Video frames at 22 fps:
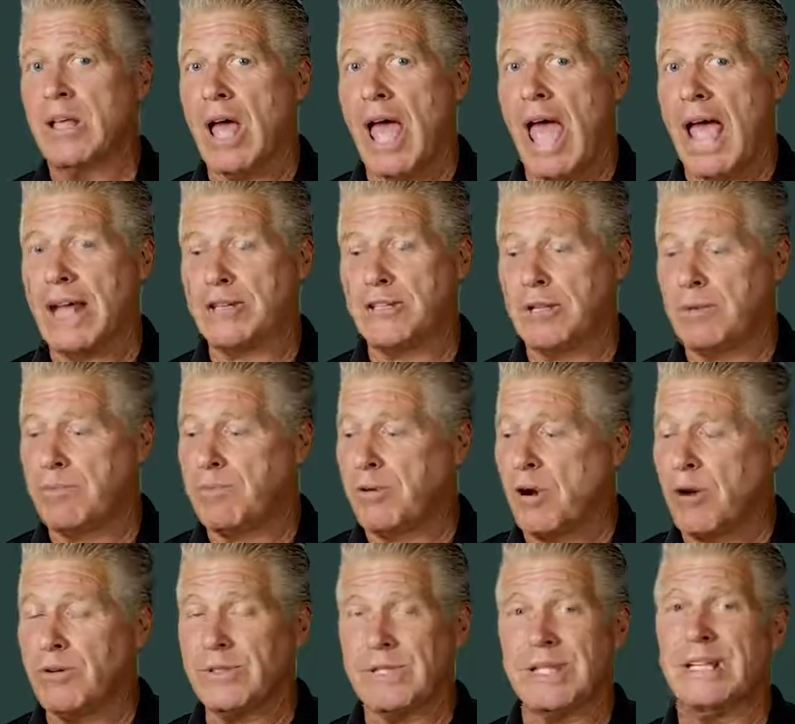Actually,
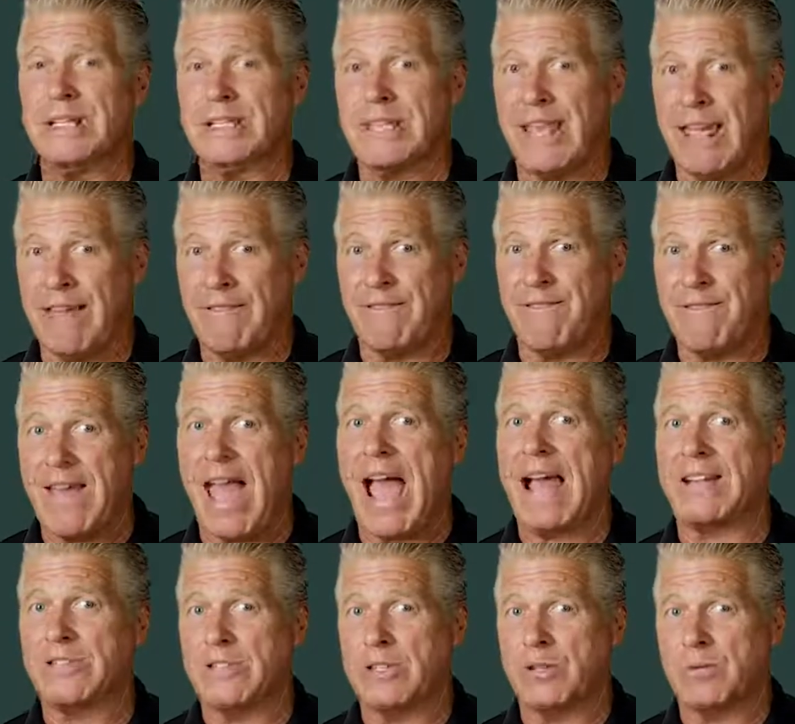proteins and
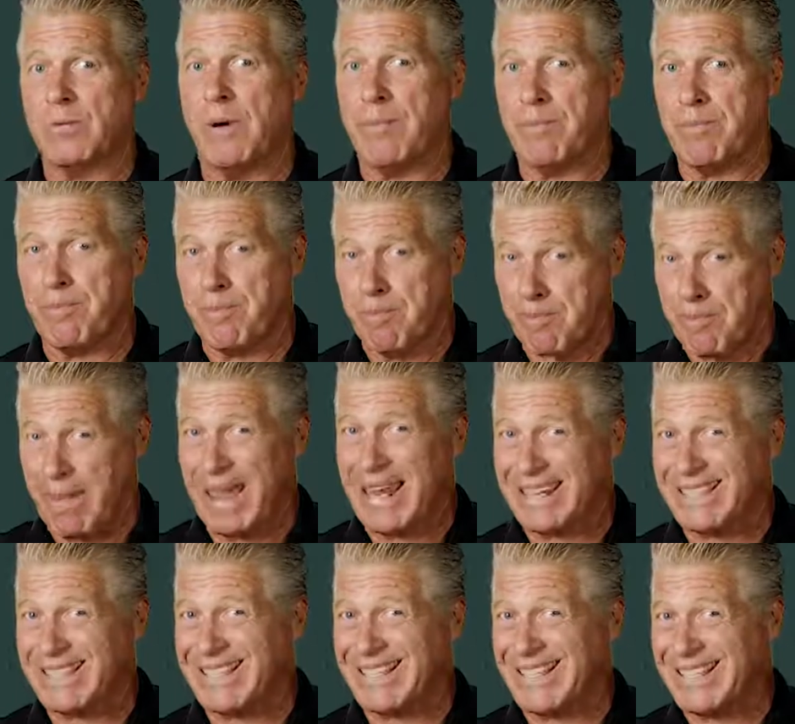fats is what
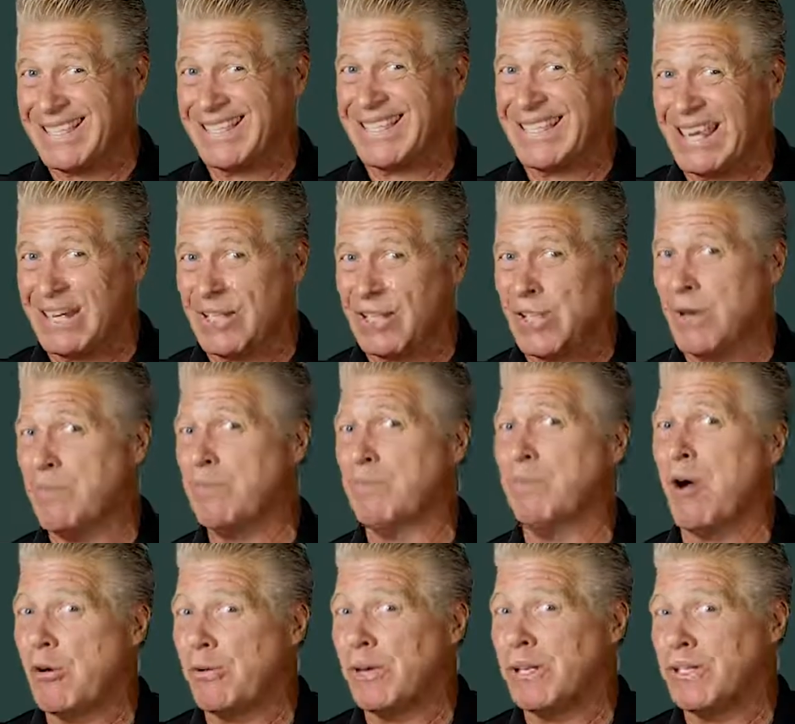makes the skin
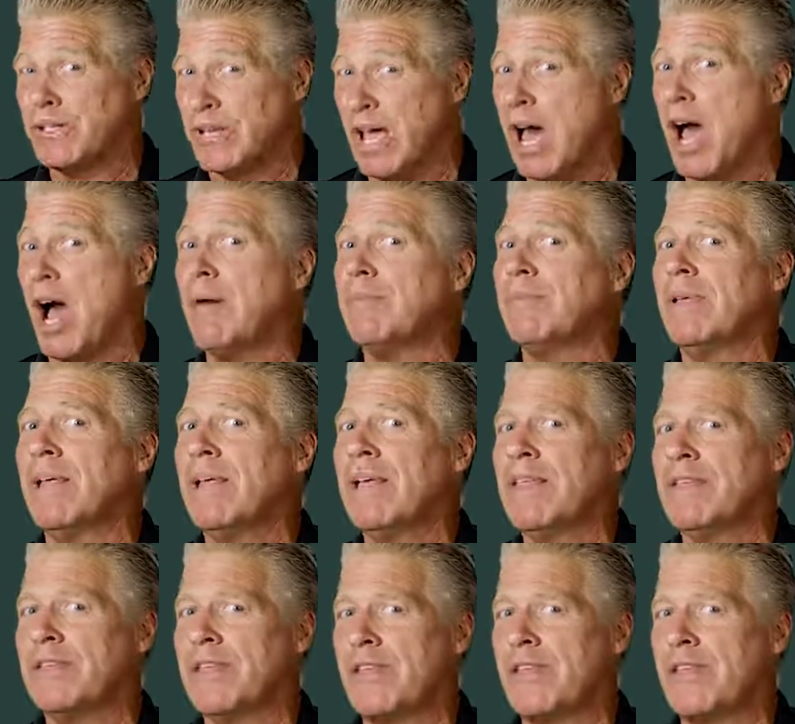components up.